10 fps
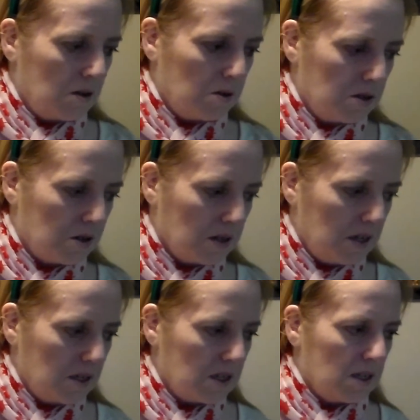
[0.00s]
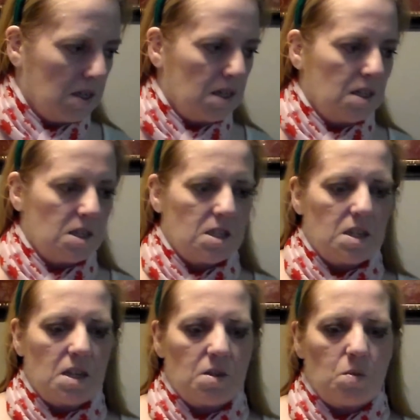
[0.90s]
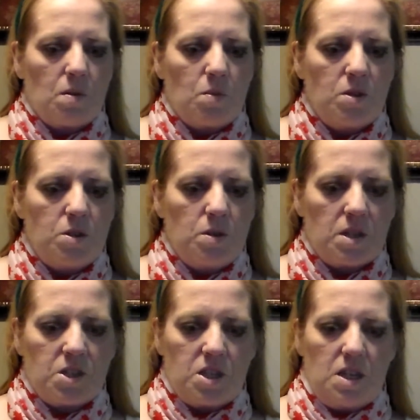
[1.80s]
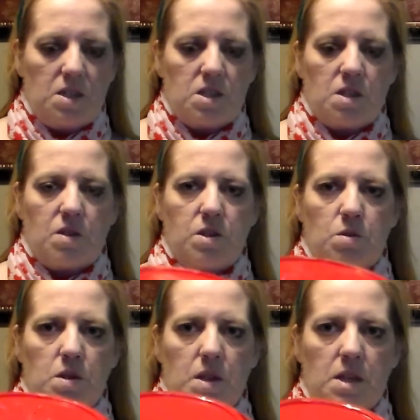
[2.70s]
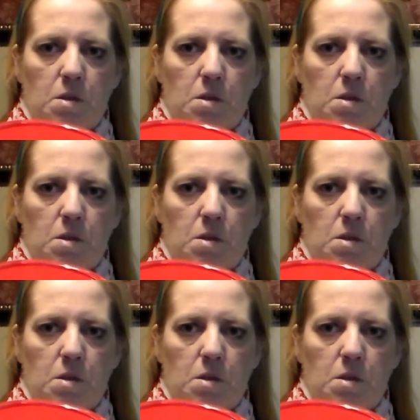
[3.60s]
Those are nice. And then this is another one when you're doing exchanges, if you're doing